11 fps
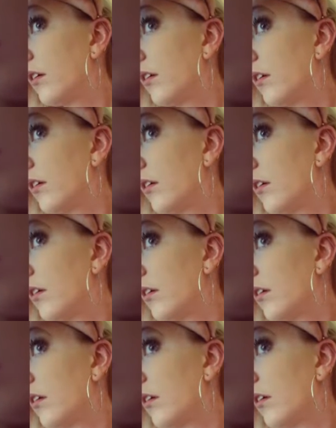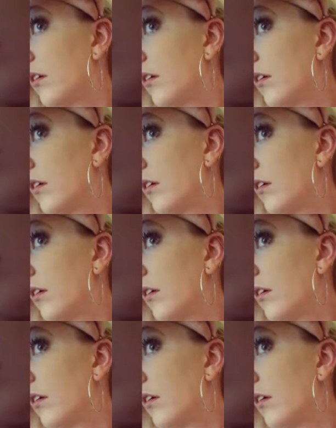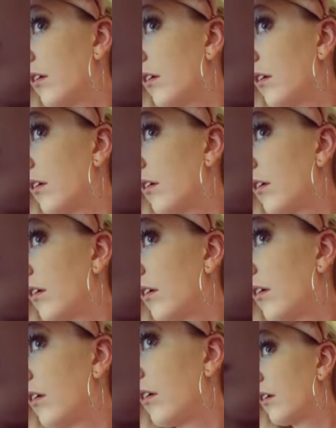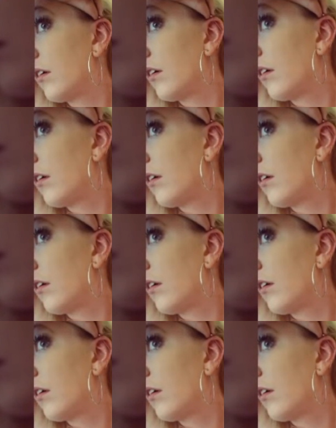No one is speaking in this clip.